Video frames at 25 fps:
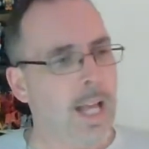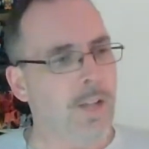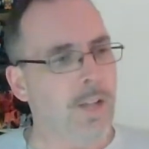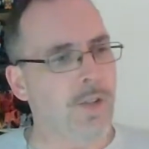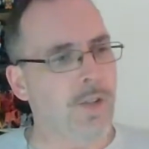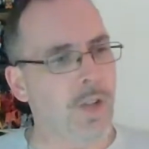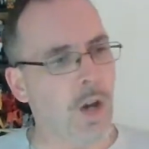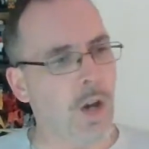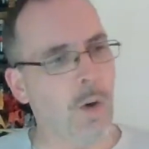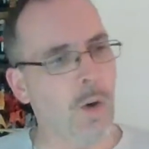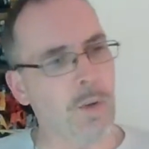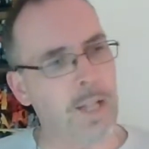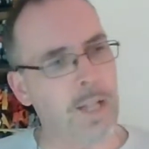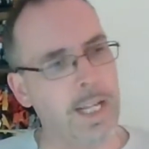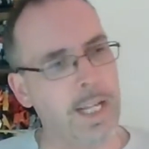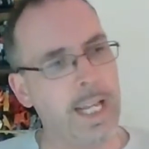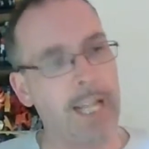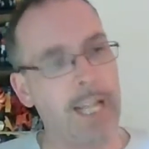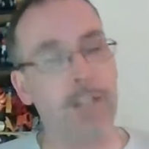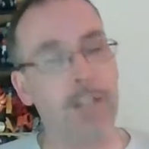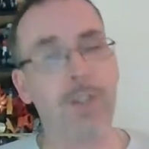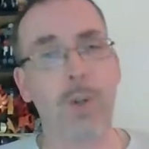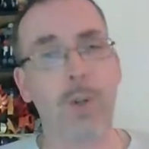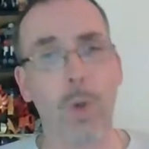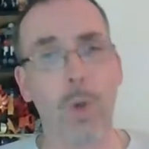So like,
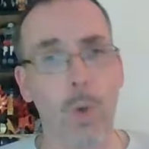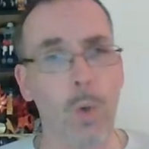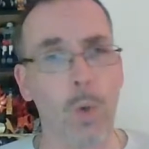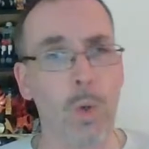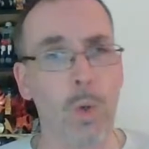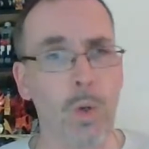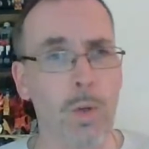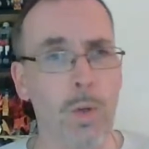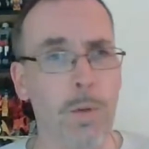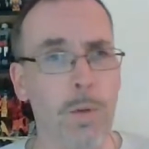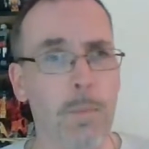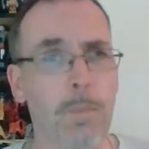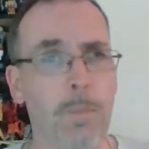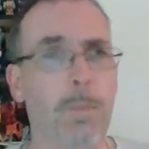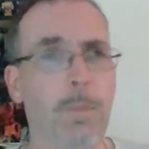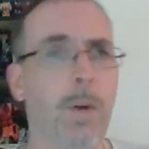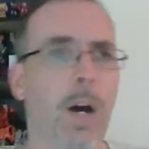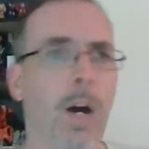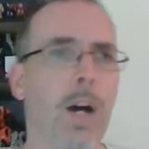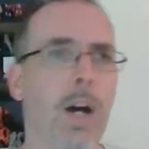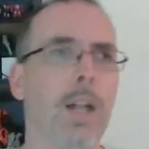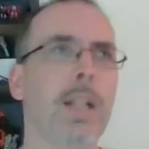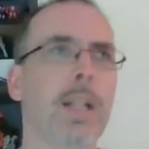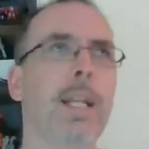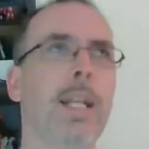it's cool,
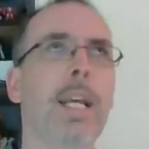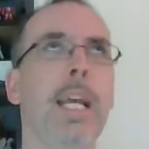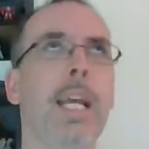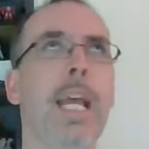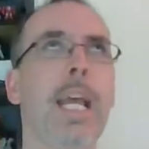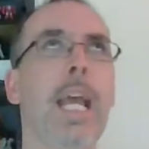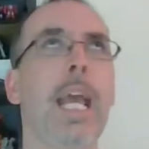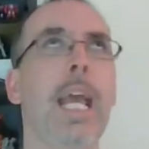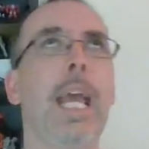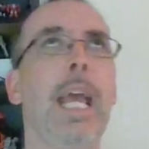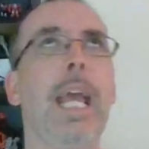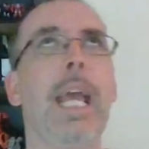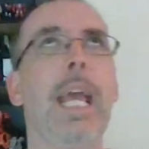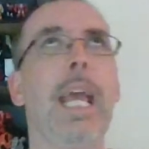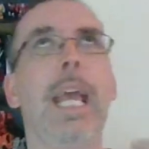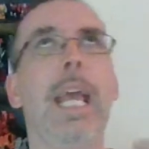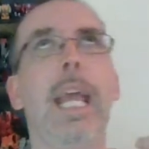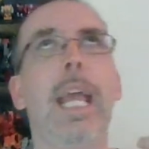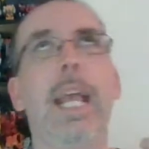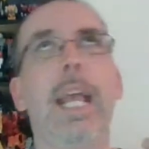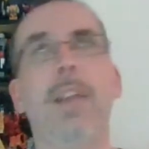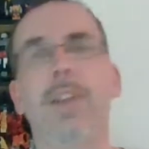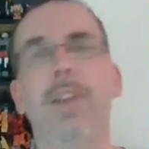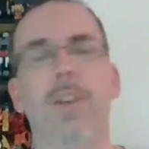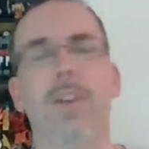but
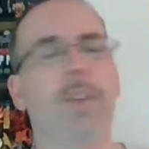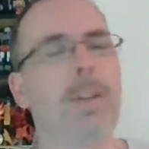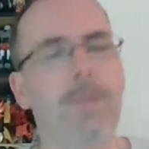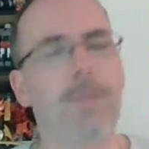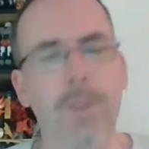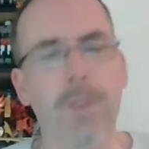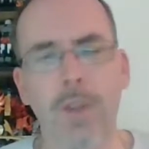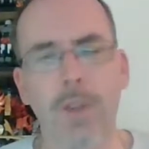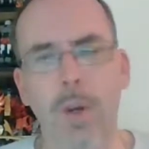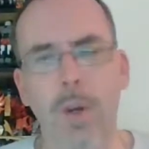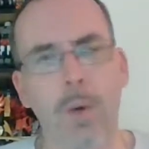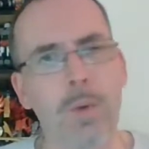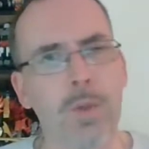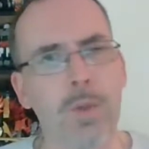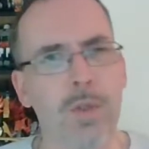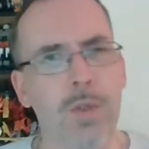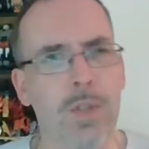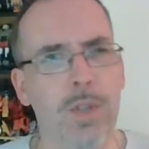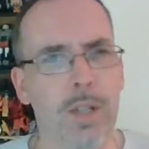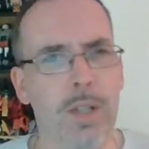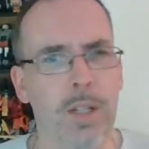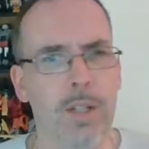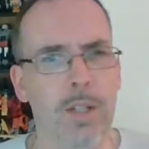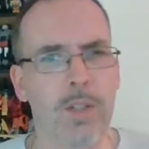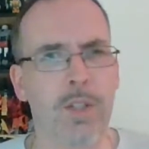either you're in for those
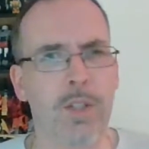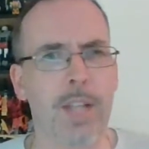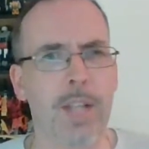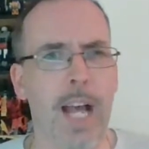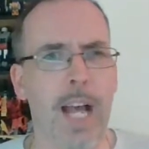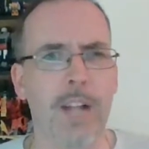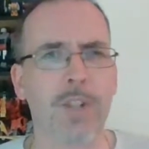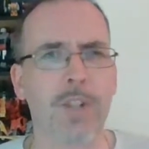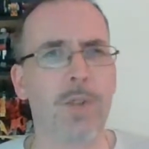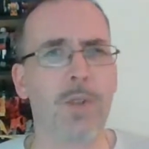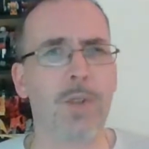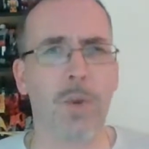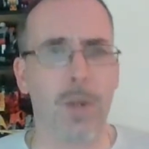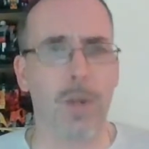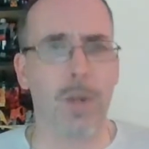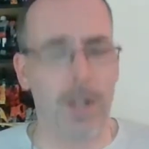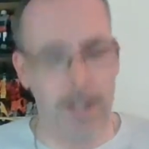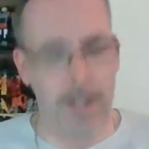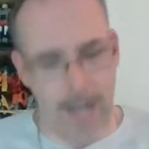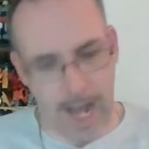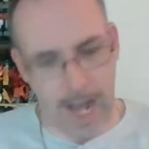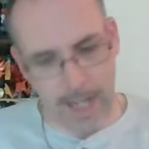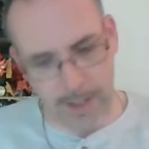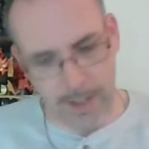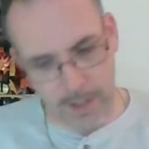statues or you're
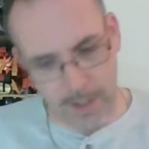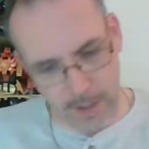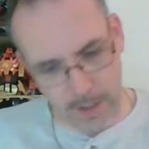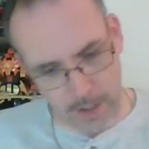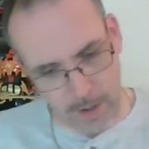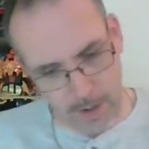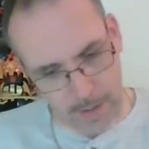not. You